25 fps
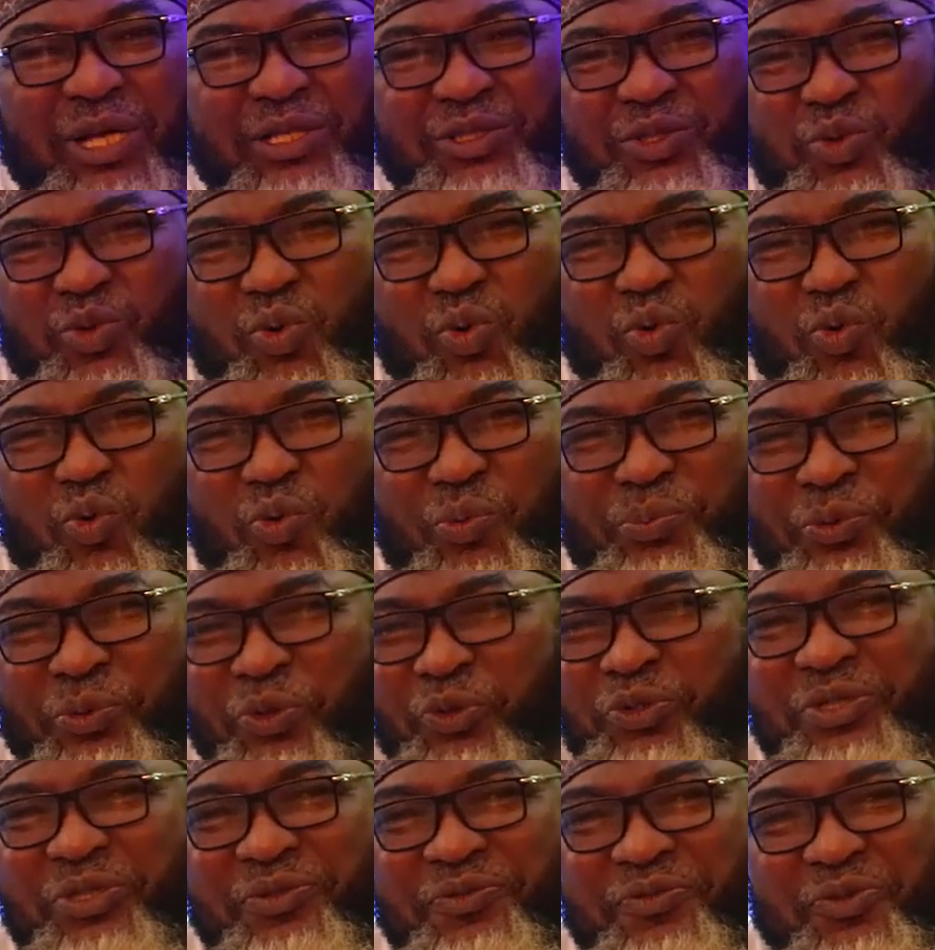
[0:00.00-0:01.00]
so
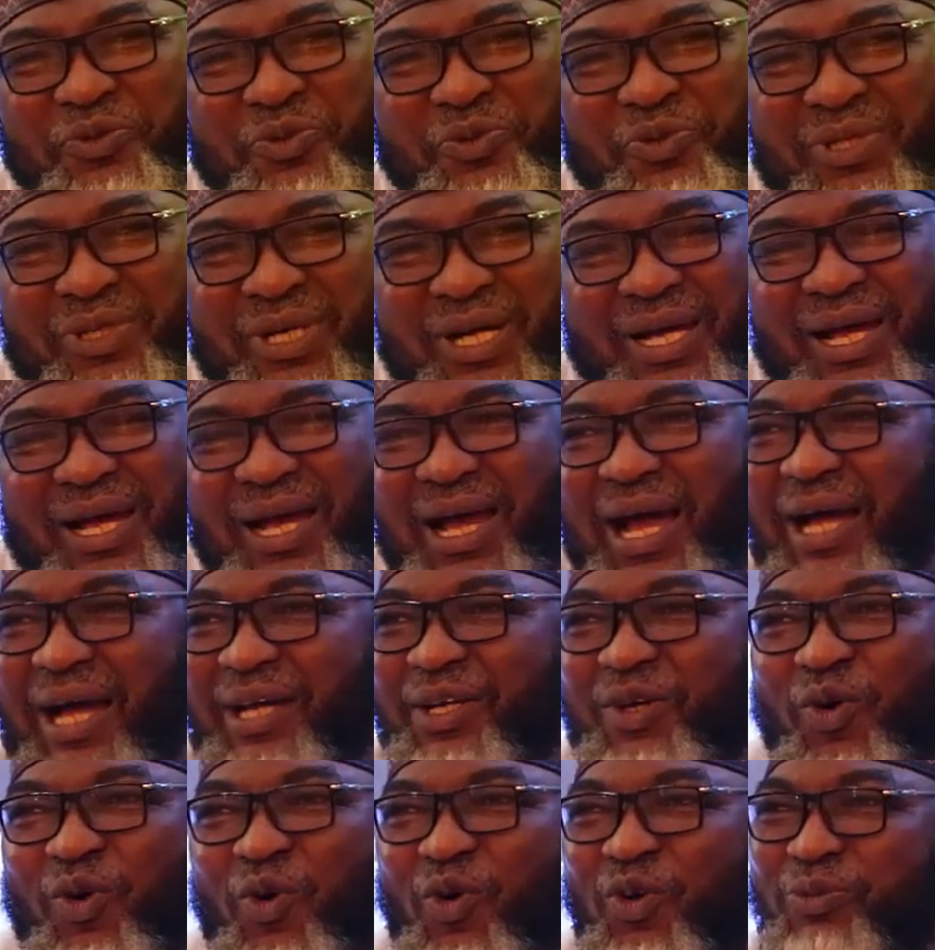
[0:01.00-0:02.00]
beautiful
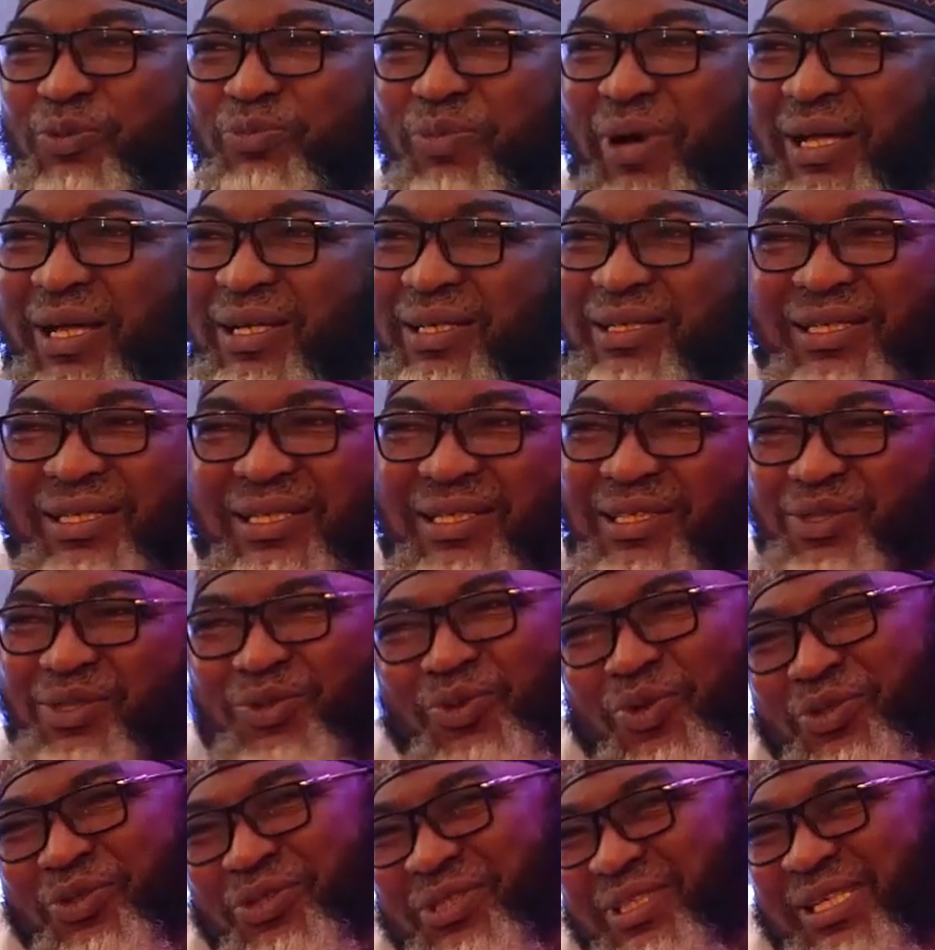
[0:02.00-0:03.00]
and your husband is
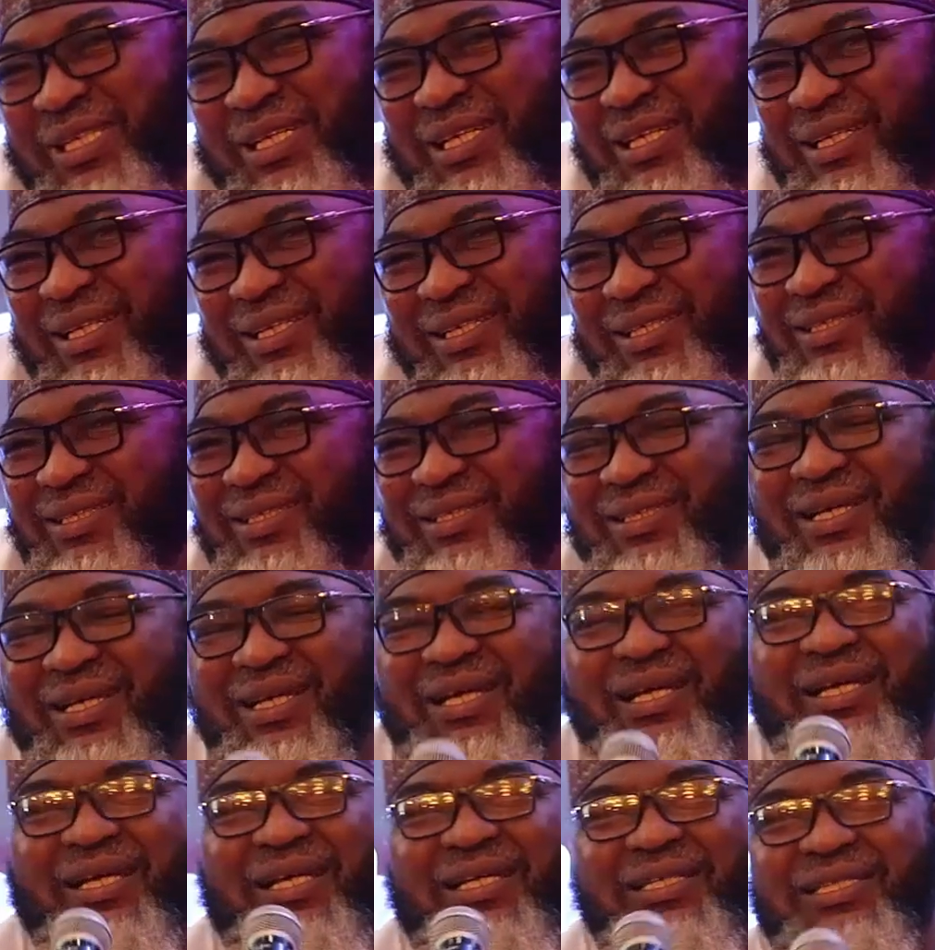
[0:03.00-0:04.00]
not really.
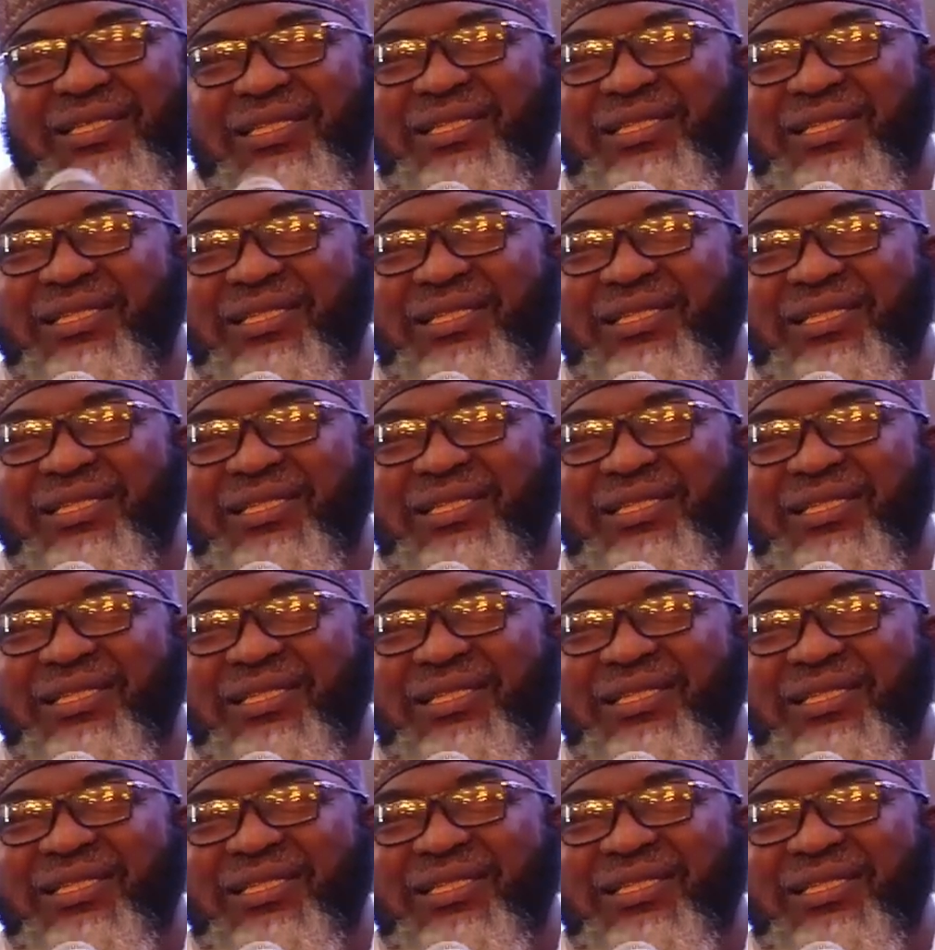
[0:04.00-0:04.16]
She